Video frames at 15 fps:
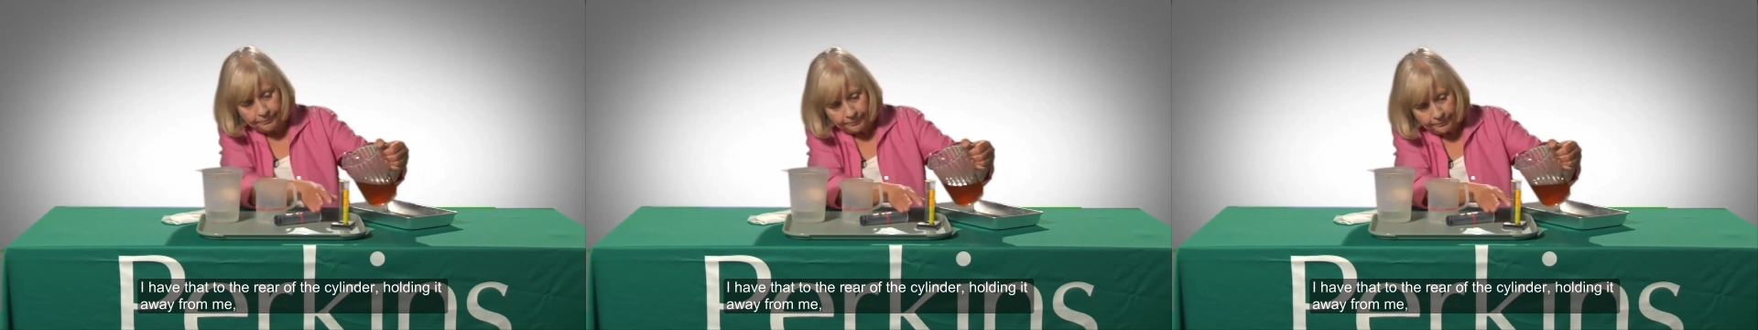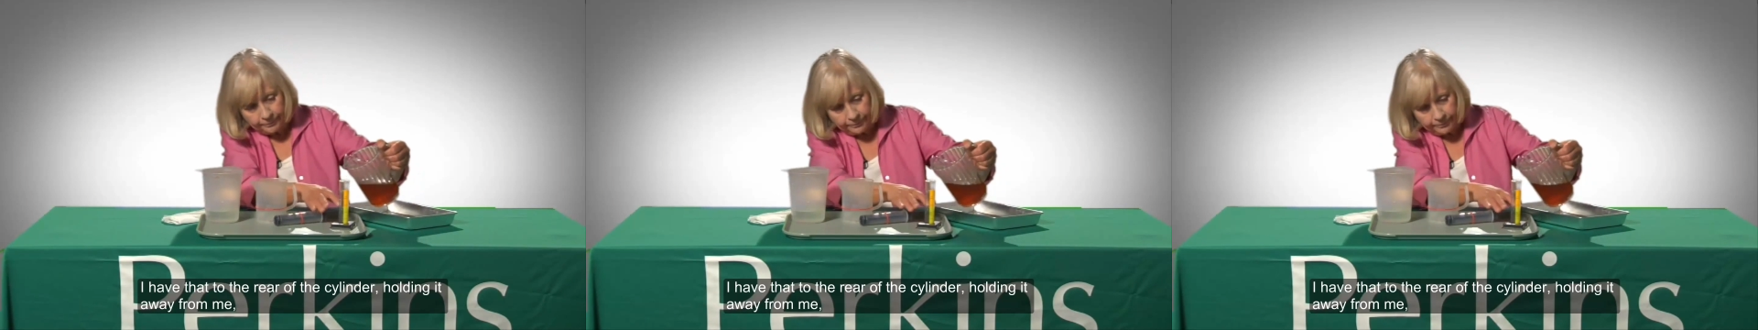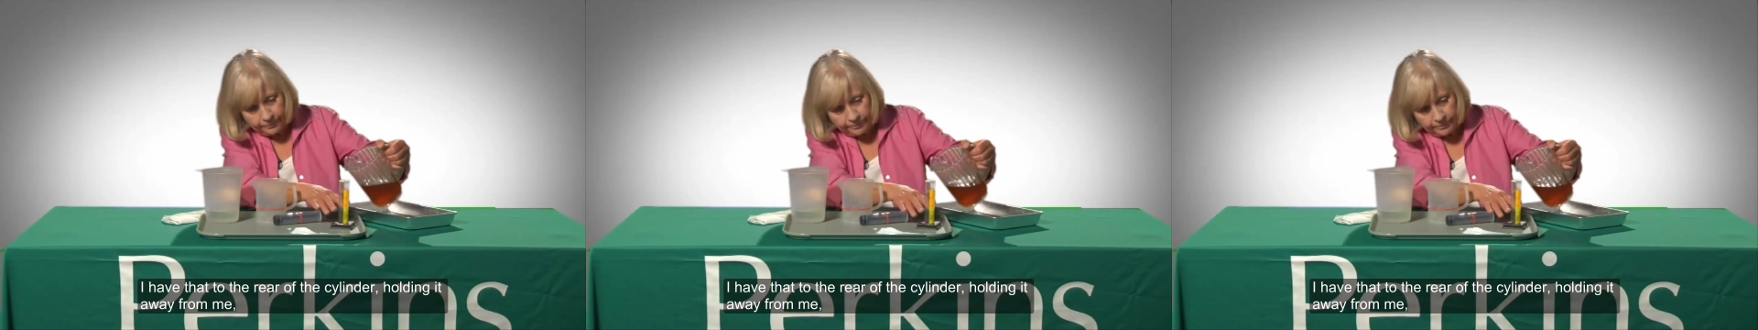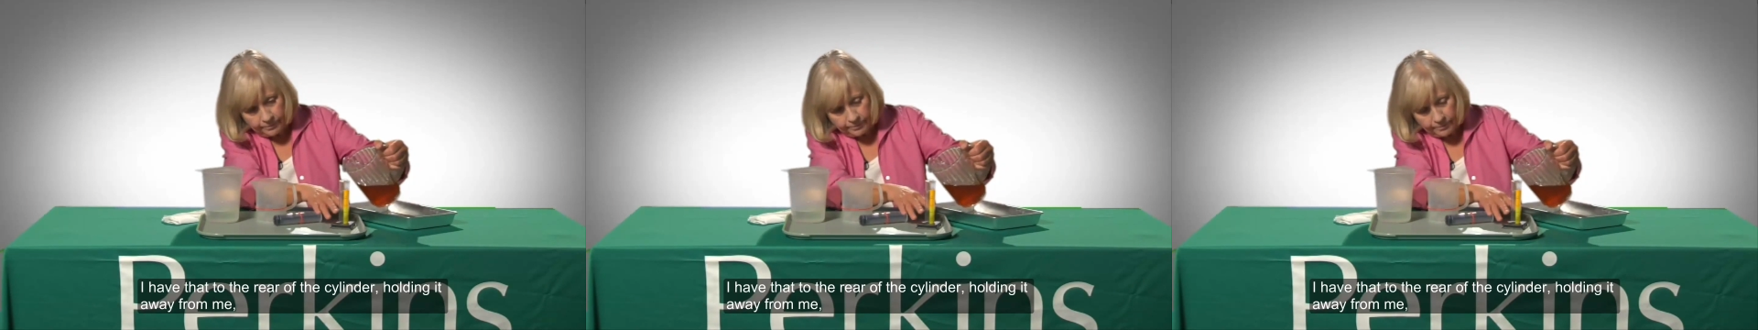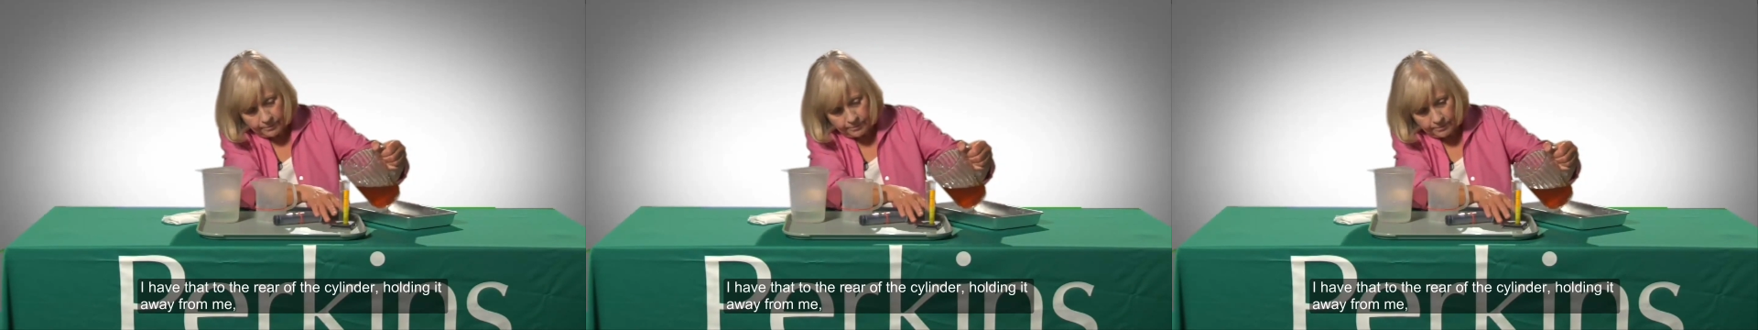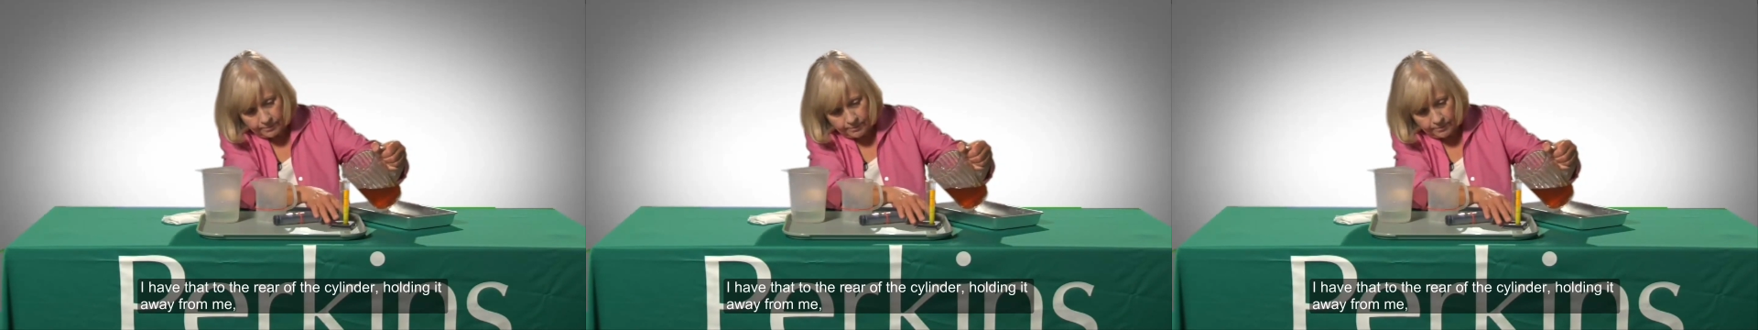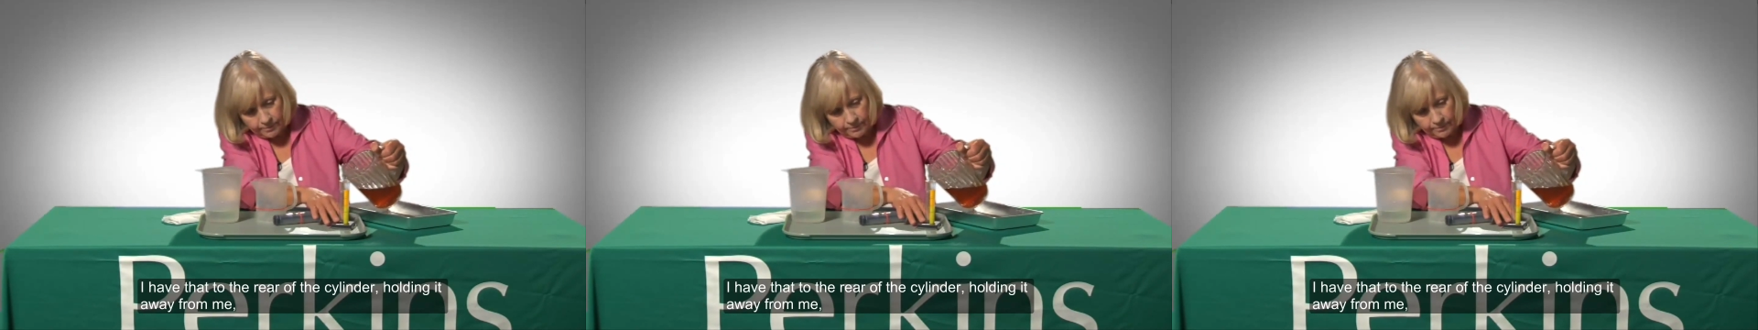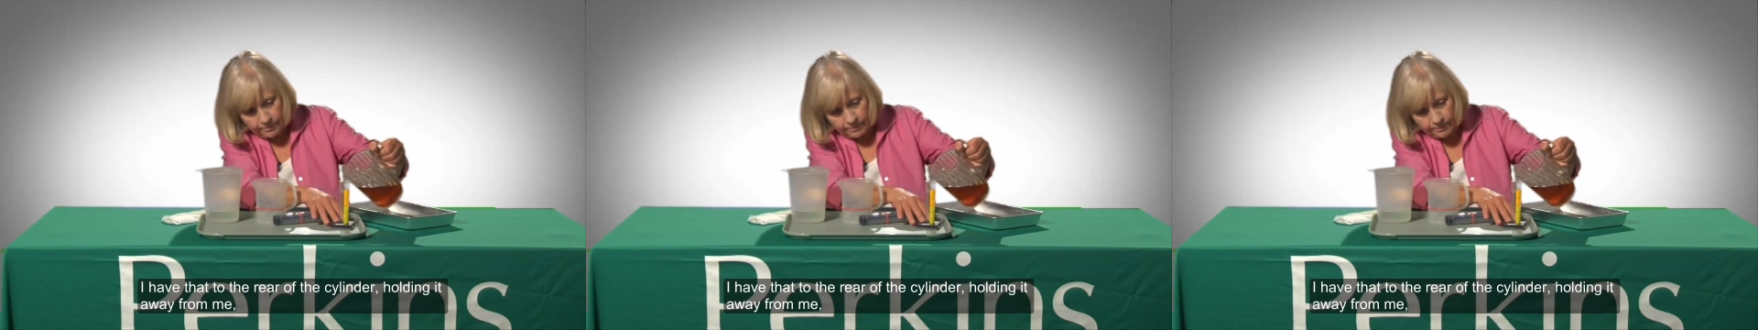
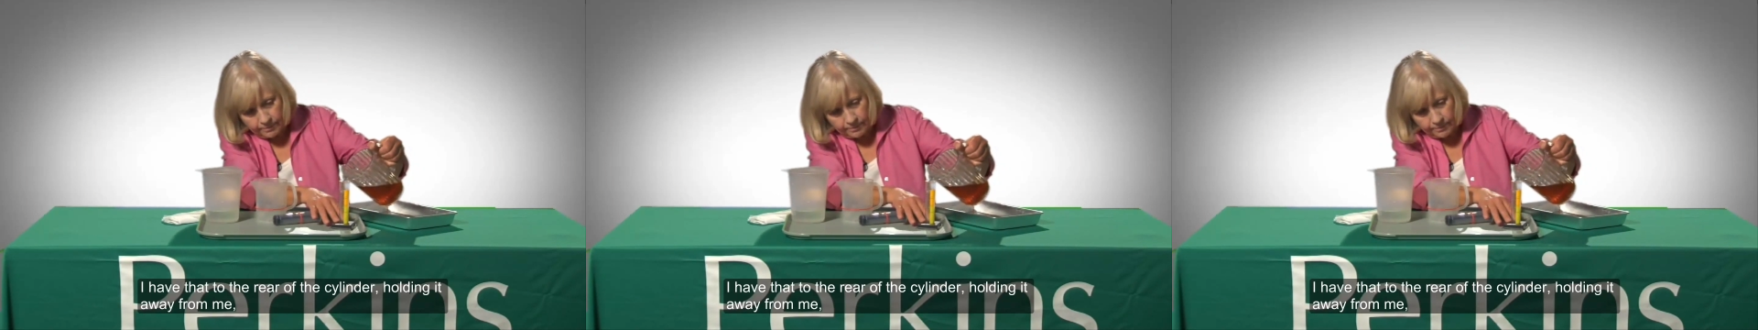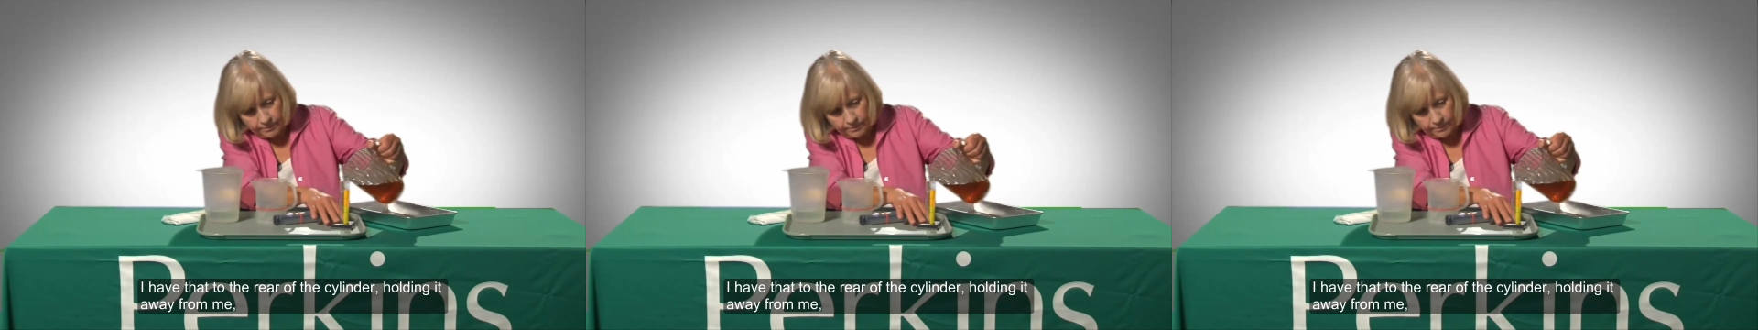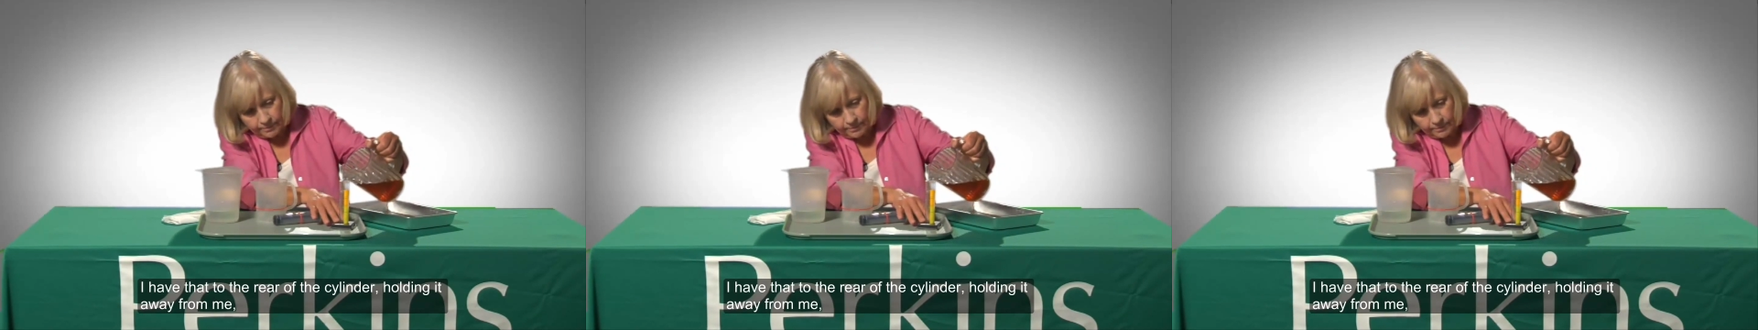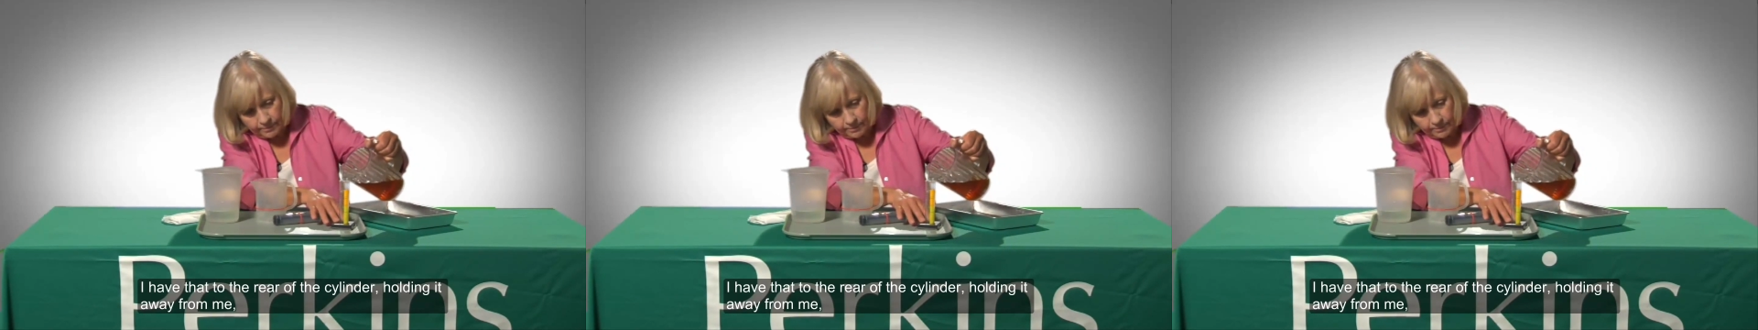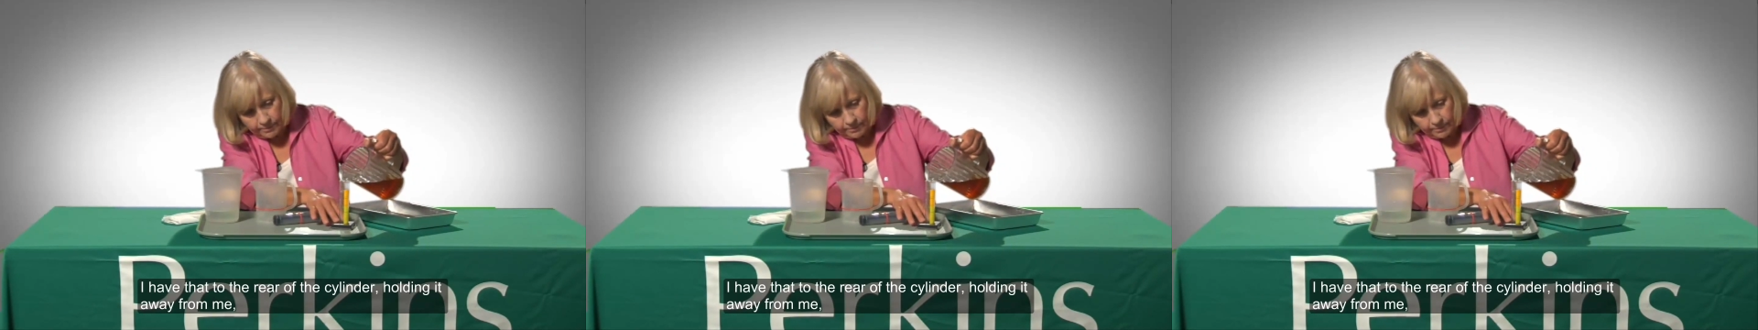Nobody speaks.